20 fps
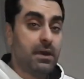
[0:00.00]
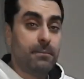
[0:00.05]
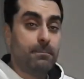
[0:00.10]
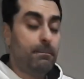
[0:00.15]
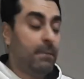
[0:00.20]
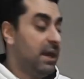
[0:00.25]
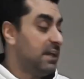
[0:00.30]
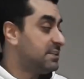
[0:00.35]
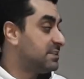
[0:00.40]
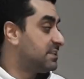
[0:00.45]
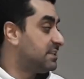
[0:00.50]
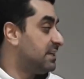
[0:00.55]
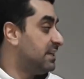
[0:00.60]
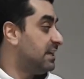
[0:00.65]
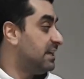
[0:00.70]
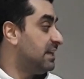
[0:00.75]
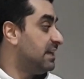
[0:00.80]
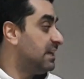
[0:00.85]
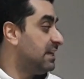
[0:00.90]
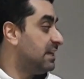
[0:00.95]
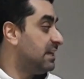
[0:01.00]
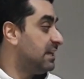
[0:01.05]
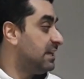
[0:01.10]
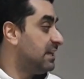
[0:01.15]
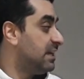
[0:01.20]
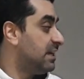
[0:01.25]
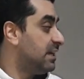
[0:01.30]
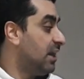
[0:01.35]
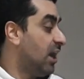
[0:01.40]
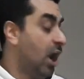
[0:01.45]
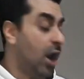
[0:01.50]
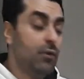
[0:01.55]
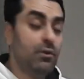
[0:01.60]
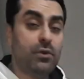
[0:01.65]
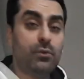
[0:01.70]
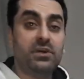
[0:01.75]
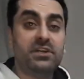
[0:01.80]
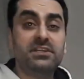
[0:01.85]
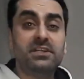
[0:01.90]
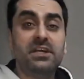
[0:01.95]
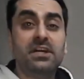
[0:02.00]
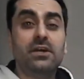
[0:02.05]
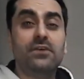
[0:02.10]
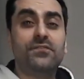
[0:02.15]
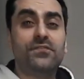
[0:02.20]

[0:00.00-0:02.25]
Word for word: but however,